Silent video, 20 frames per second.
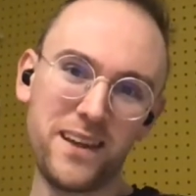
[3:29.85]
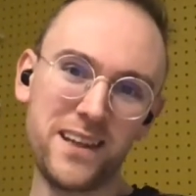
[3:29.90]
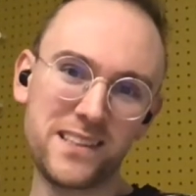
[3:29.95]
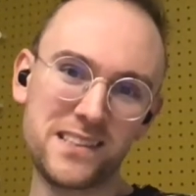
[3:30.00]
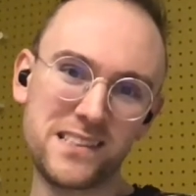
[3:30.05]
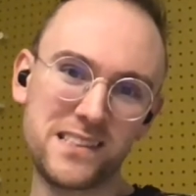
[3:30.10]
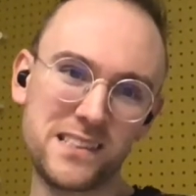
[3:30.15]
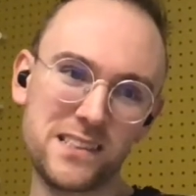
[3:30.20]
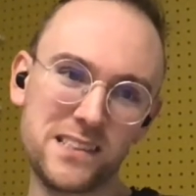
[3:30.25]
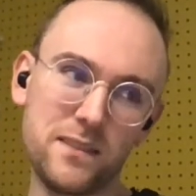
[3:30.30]

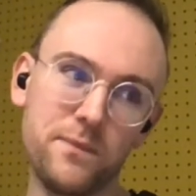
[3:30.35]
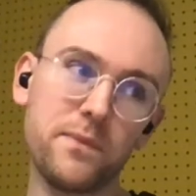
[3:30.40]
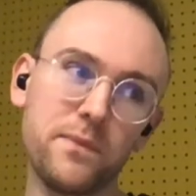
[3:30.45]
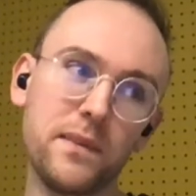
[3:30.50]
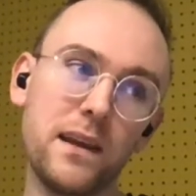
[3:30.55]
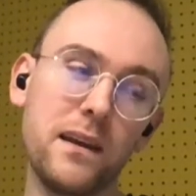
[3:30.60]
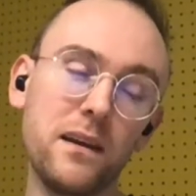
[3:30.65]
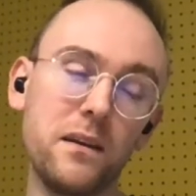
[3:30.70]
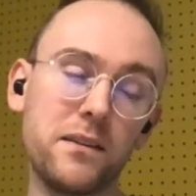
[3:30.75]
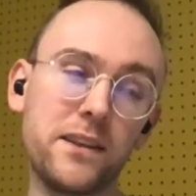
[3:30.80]
It's
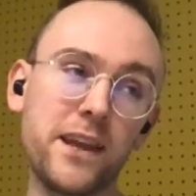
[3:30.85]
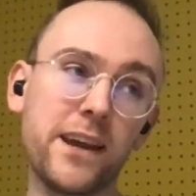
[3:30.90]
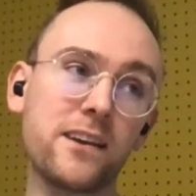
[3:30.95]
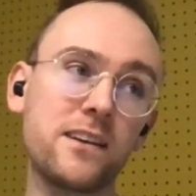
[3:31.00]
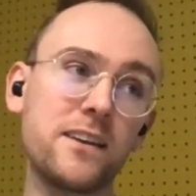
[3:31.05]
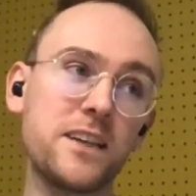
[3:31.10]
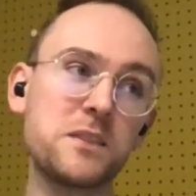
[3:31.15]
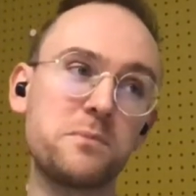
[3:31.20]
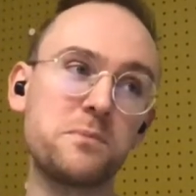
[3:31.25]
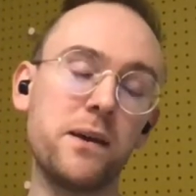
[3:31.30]
uh,
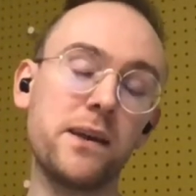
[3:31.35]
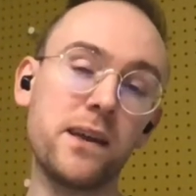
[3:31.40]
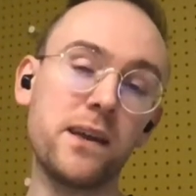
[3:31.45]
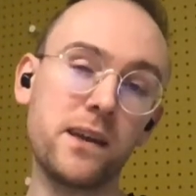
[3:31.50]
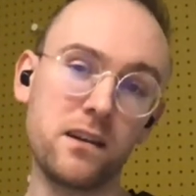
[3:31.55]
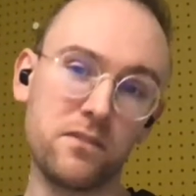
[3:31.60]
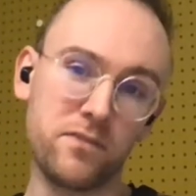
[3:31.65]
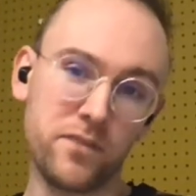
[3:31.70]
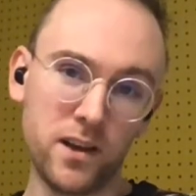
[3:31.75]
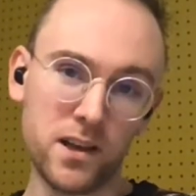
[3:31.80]
technically
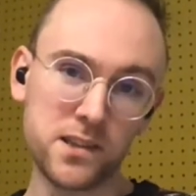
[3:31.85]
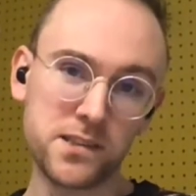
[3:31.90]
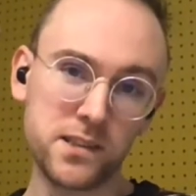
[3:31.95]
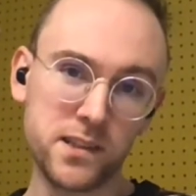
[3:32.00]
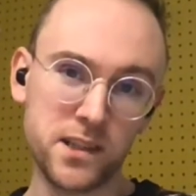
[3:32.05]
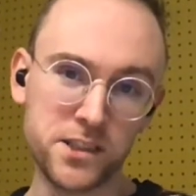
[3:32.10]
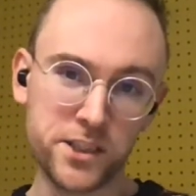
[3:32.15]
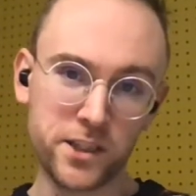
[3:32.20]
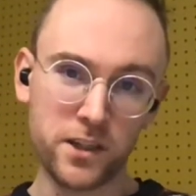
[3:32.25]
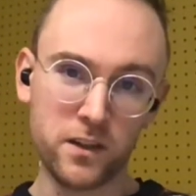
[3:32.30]
speaking, it falls
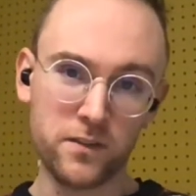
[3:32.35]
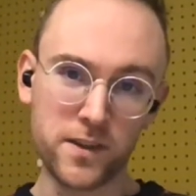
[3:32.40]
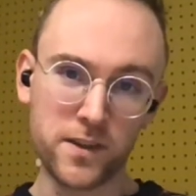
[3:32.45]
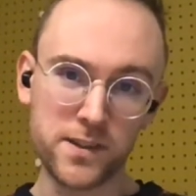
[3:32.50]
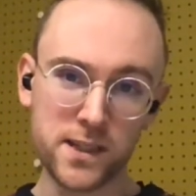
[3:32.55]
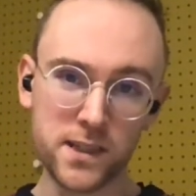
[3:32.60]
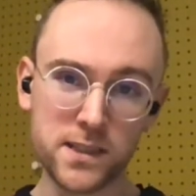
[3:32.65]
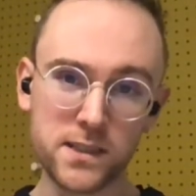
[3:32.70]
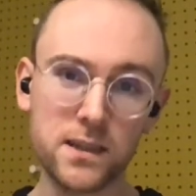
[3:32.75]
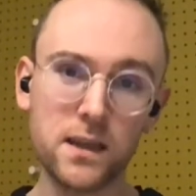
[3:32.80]
into
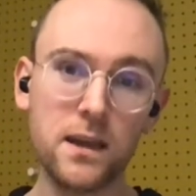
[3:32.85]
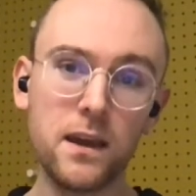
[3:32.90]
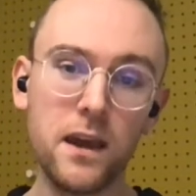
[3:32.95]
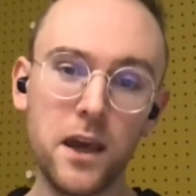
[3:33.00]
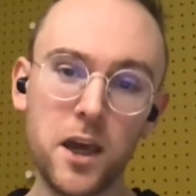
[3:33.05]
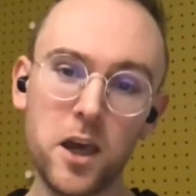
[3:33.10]
geophysics.